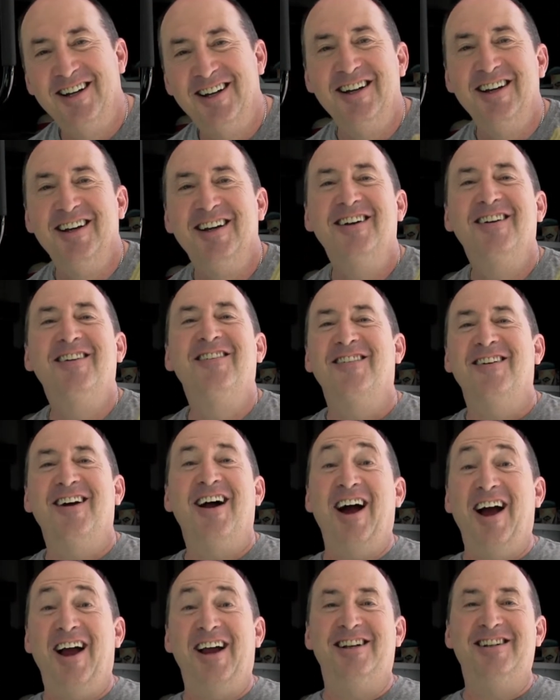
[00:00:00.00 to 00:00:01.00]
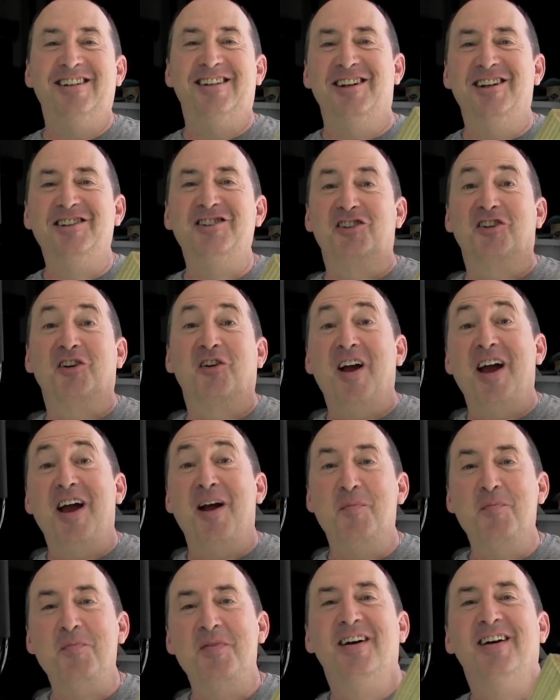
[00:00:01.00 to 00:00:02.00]
Right,
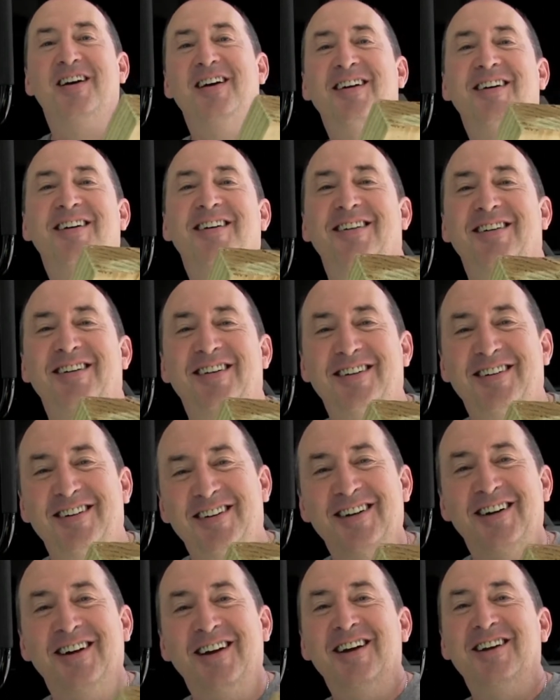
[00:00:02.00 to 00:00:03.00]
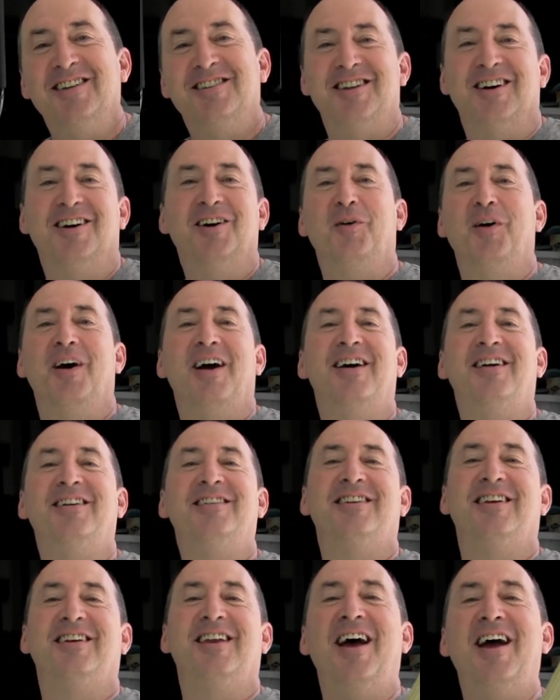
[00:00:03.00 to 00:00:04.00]
Instagram. So, and
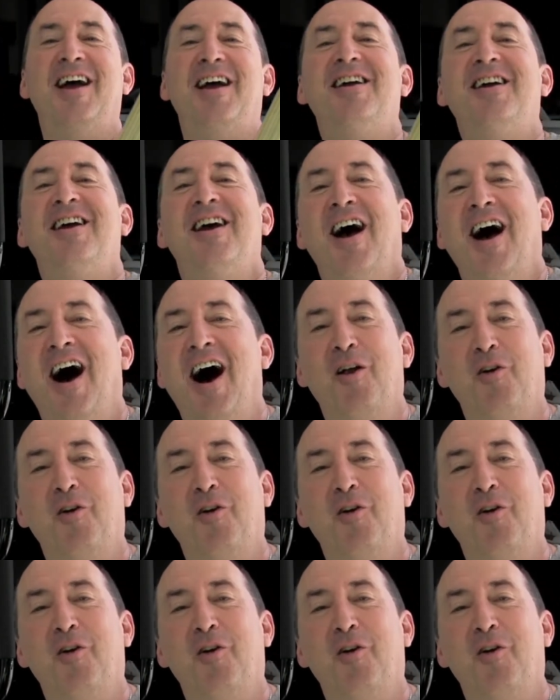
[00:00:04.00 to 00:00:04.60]
today, I